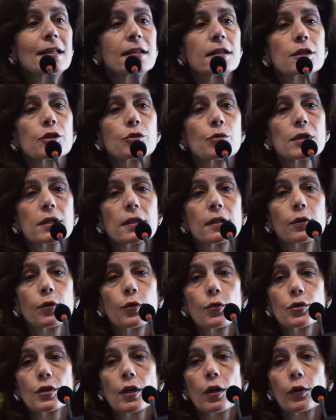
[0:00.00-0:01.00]
industries that
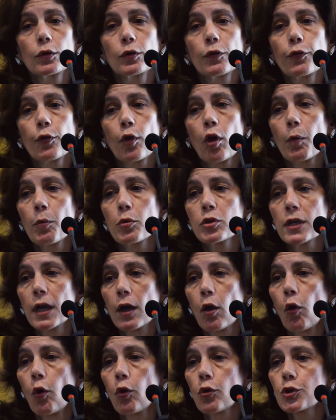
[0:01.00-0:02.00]
use a lot of robots
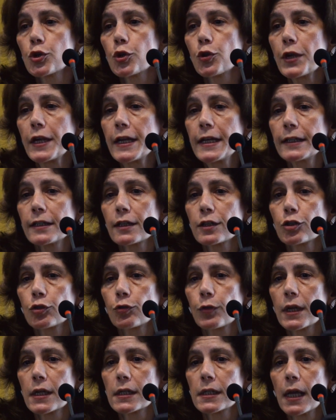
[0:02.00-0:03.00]
are also
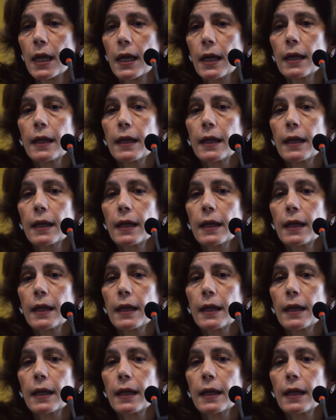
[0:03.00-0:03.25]
industries